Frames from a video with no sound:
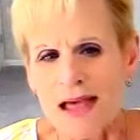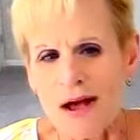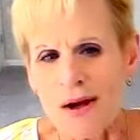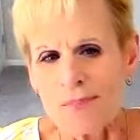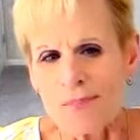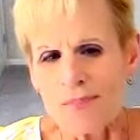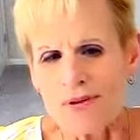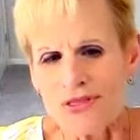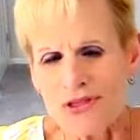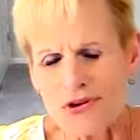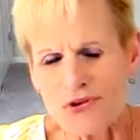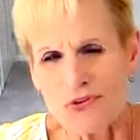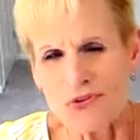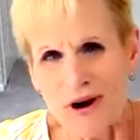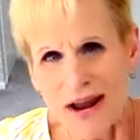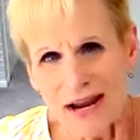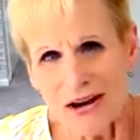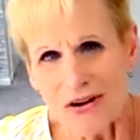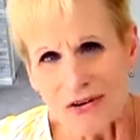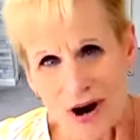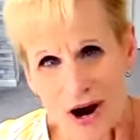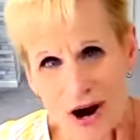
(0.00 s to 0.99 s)
But the
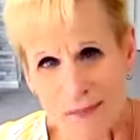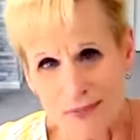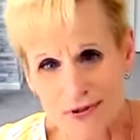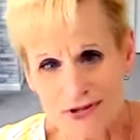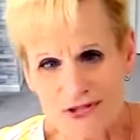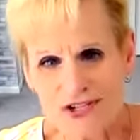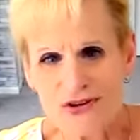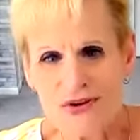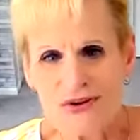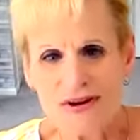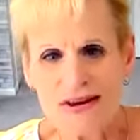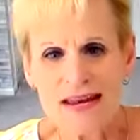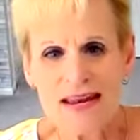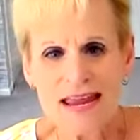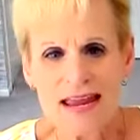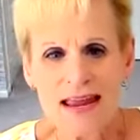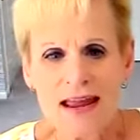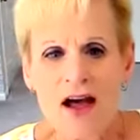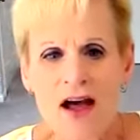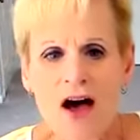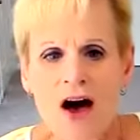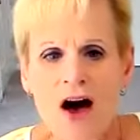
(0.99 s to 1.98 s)
greater
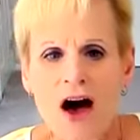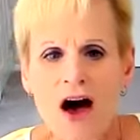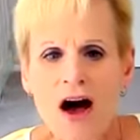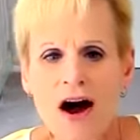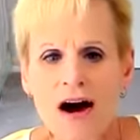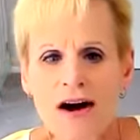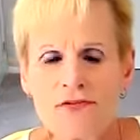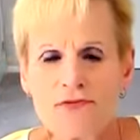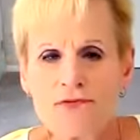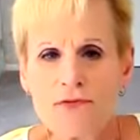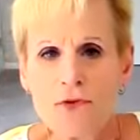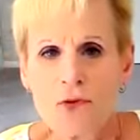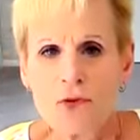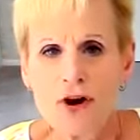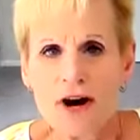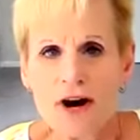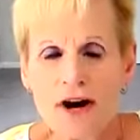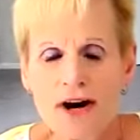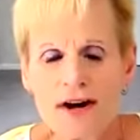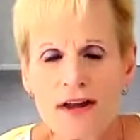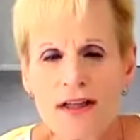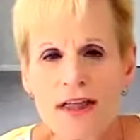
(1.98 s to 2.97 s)
opportunity are
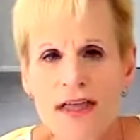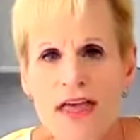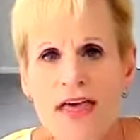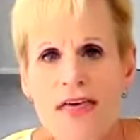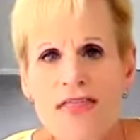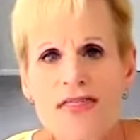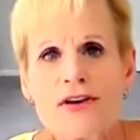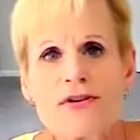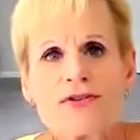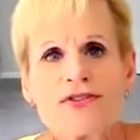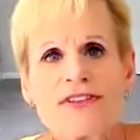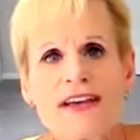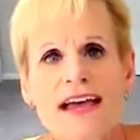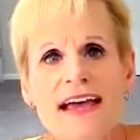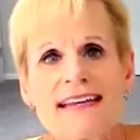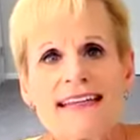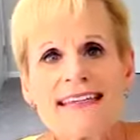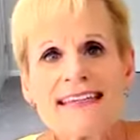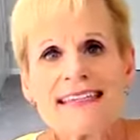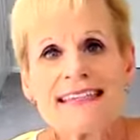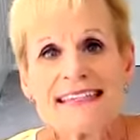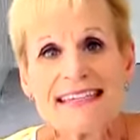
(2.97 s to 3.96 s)
for those
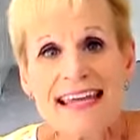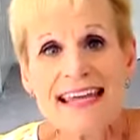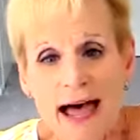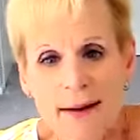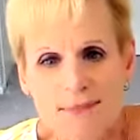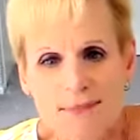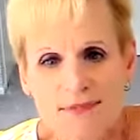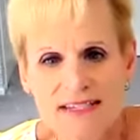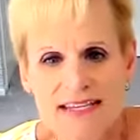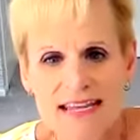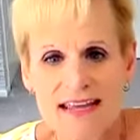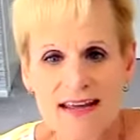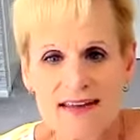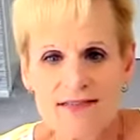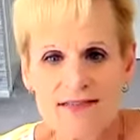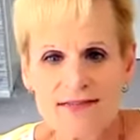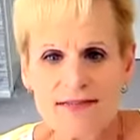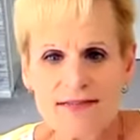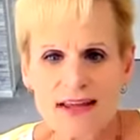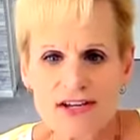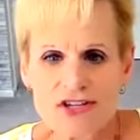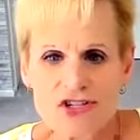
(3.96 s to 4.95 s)

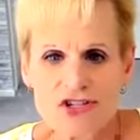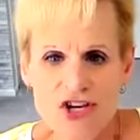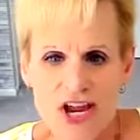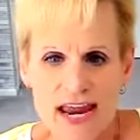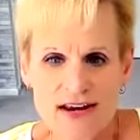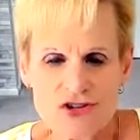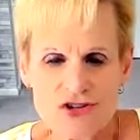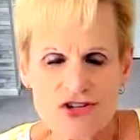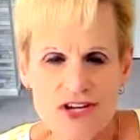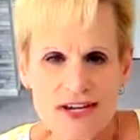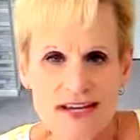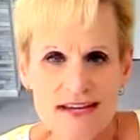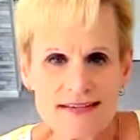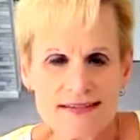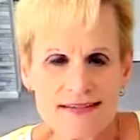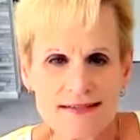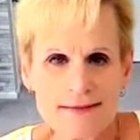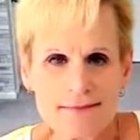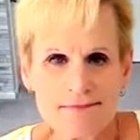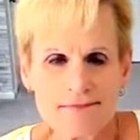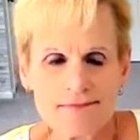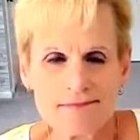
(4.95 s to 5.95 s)
adaptive
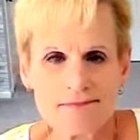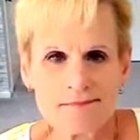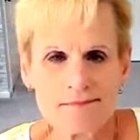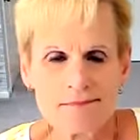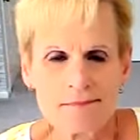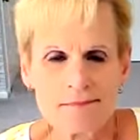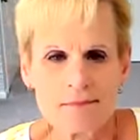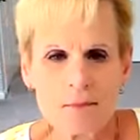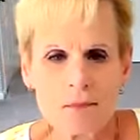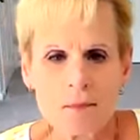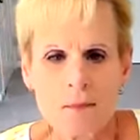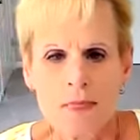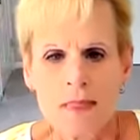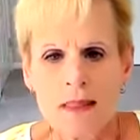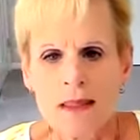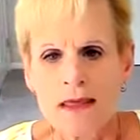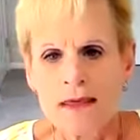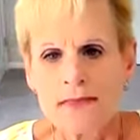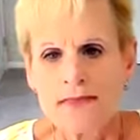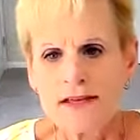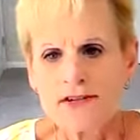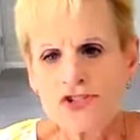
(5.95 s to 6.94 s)
changes,
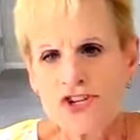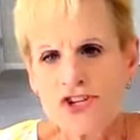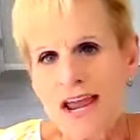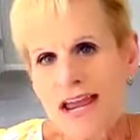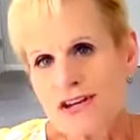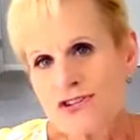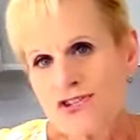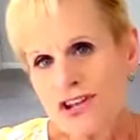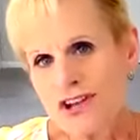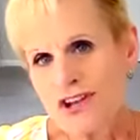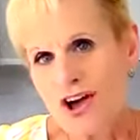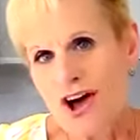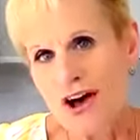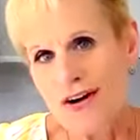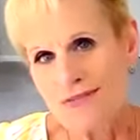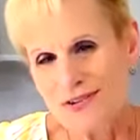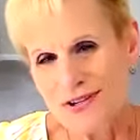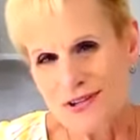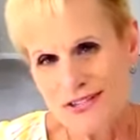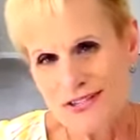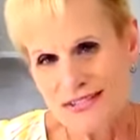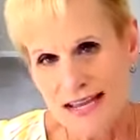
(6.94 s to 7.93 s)
the change in
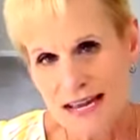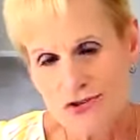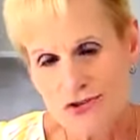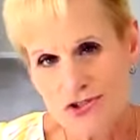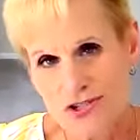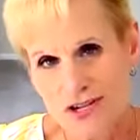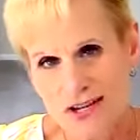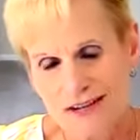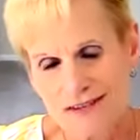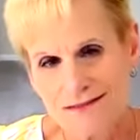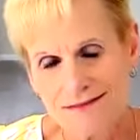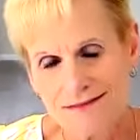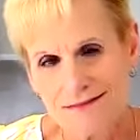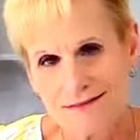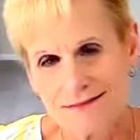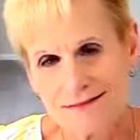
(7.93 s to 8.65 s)
conversation